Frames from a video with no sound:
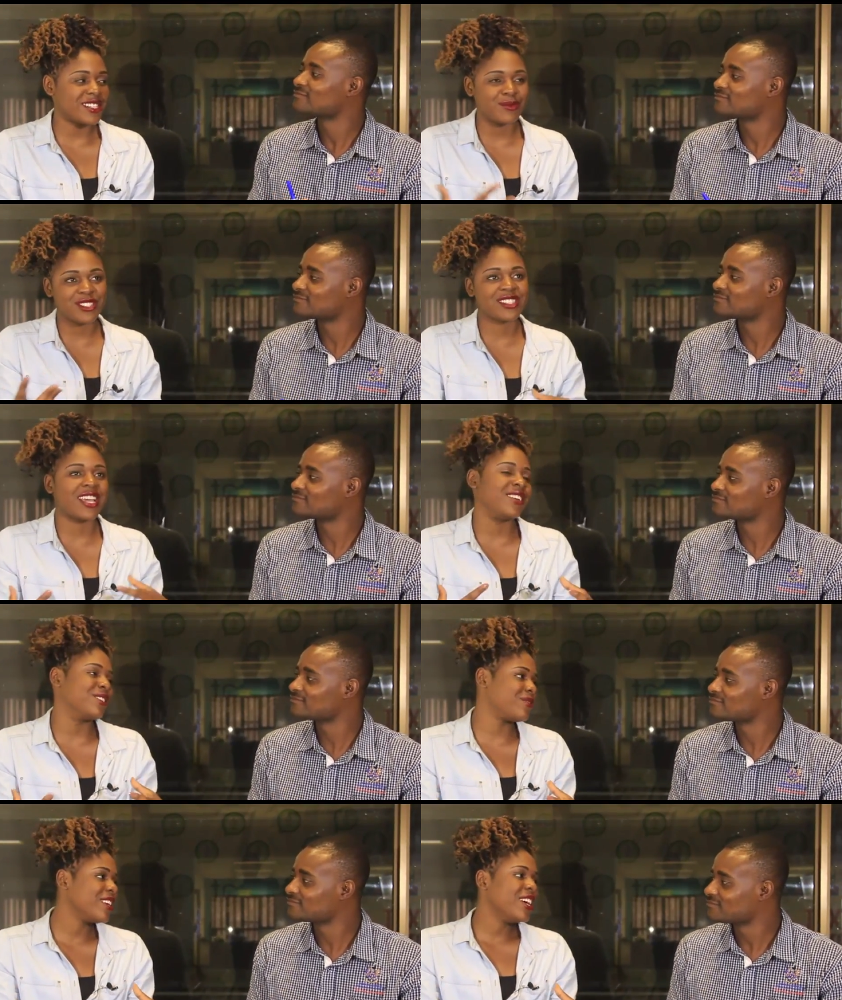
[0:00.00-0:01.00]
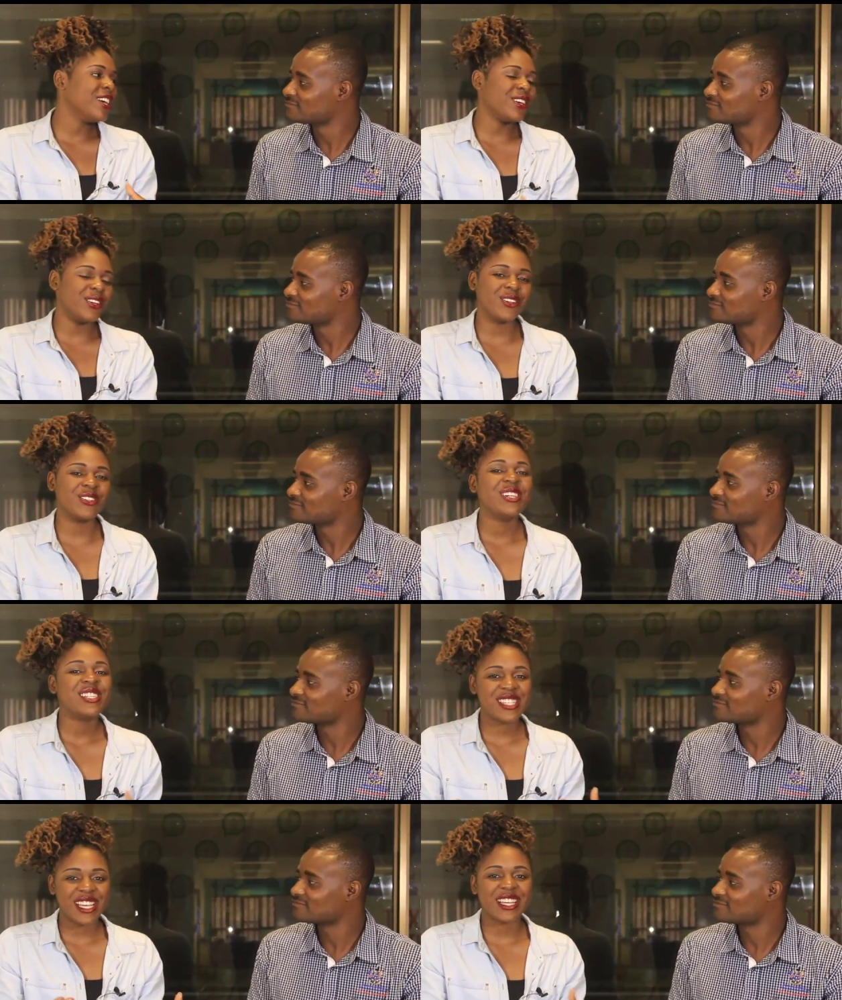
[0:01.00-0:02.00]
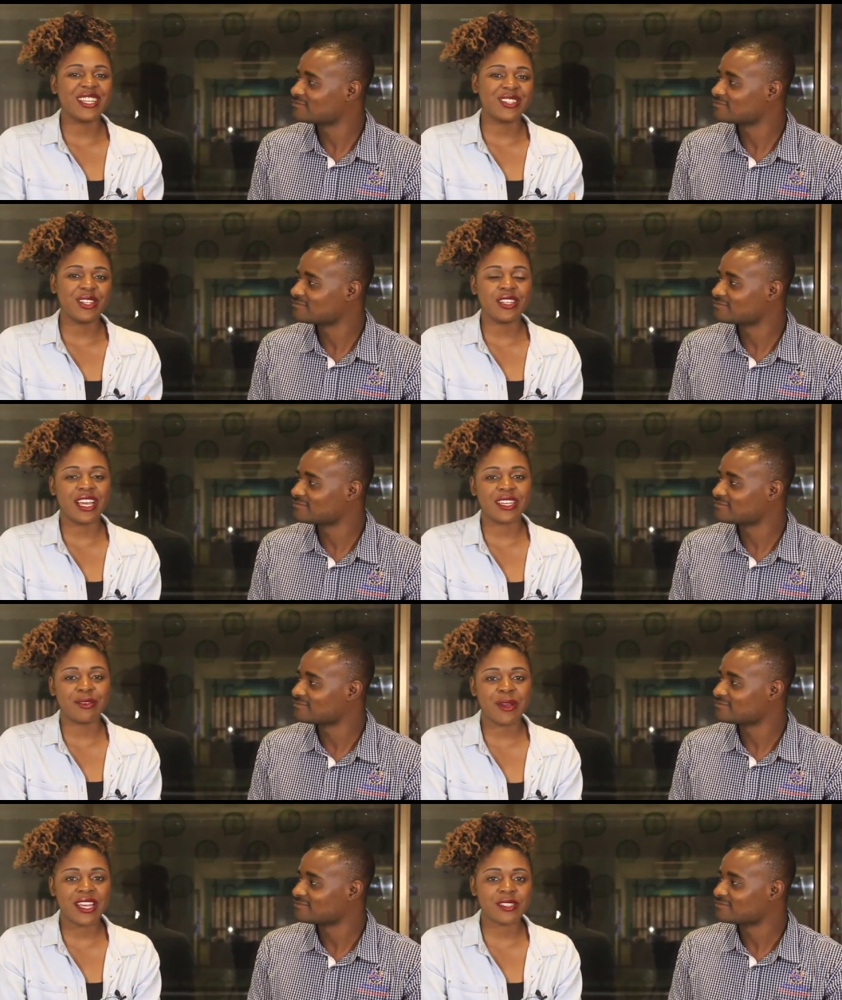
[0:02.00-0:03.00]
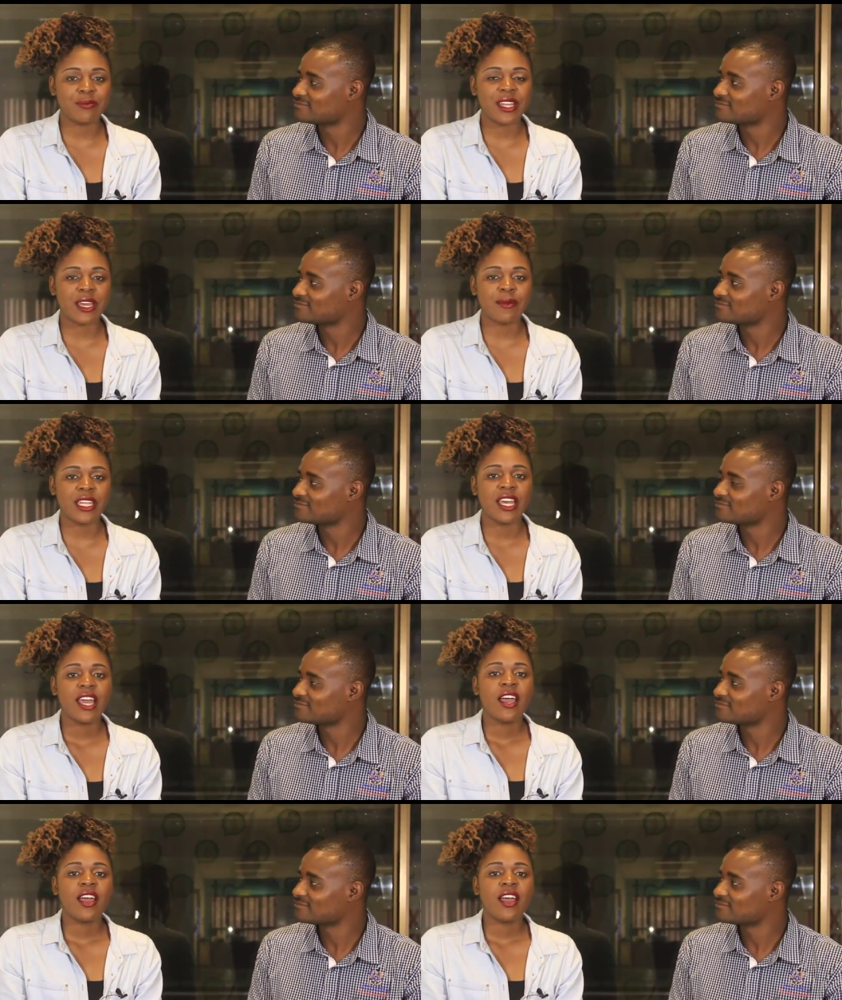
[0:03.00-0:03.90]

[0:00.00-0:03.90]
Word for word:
Speaker 1: I'm just kind of, you know, saying it uh, like in passing, but I mean,